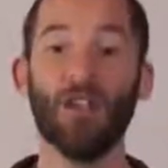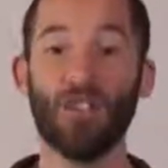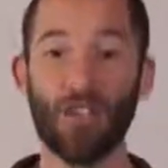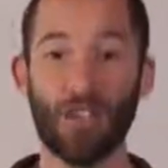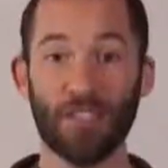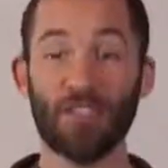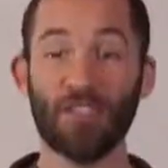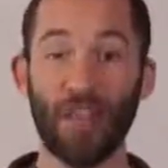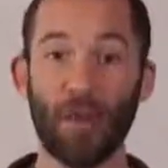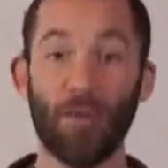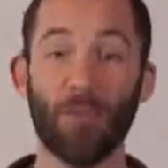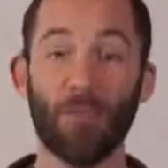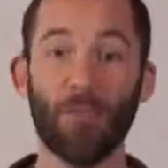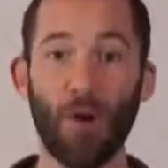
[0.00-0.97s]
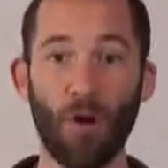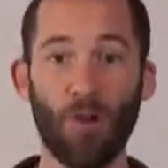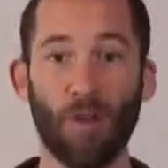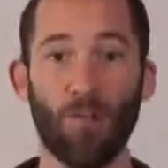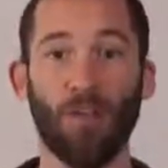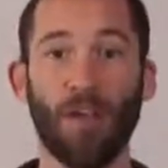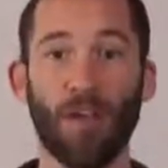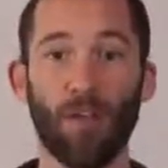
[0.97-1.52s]
Just like with
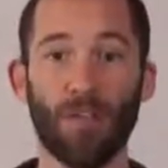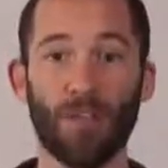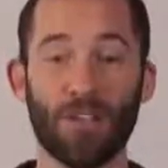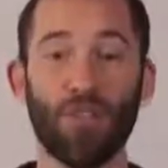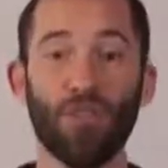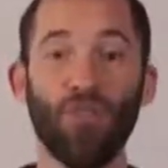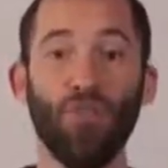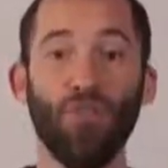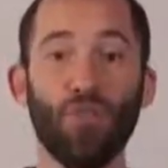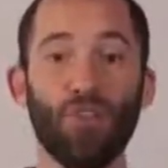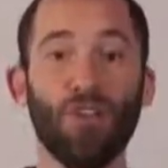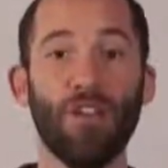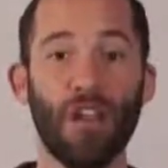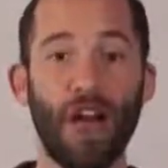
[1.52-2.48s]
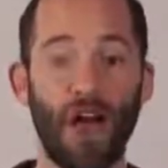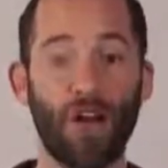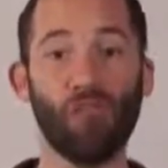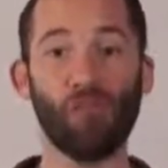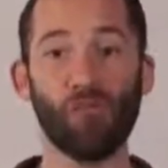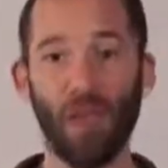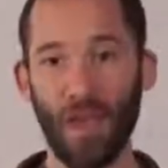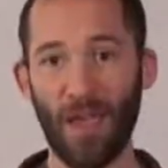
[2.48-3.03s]
programming languages, you could not
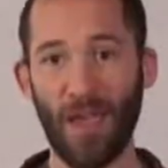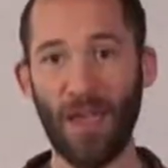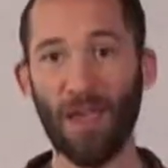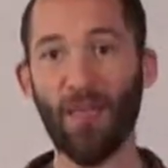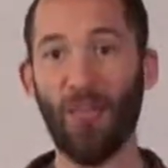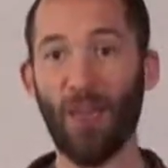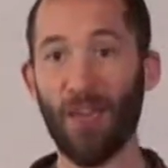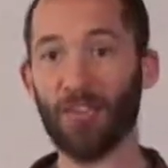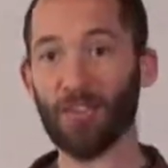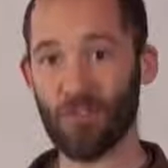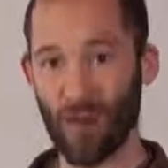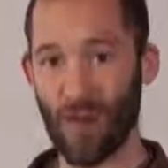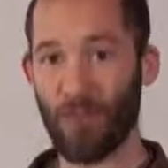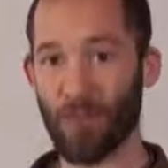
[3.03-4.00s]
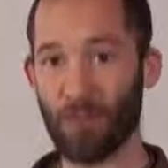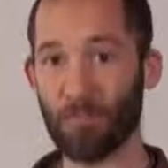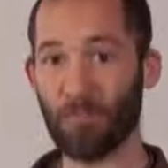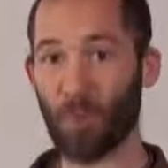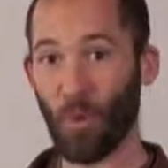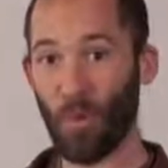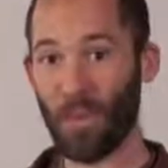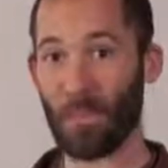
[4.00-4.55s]
write a device driver
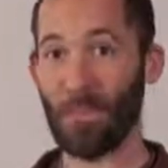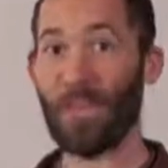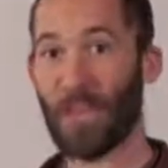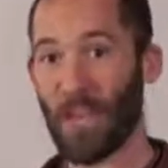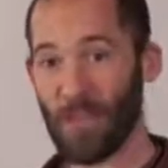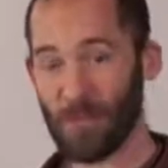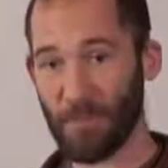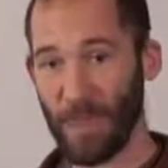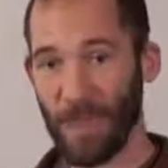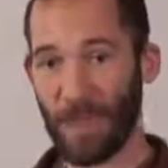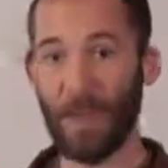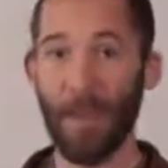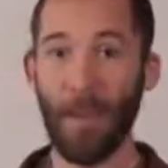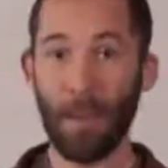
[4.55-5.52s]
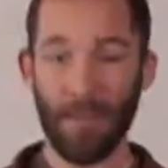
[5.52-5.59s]
with PHP.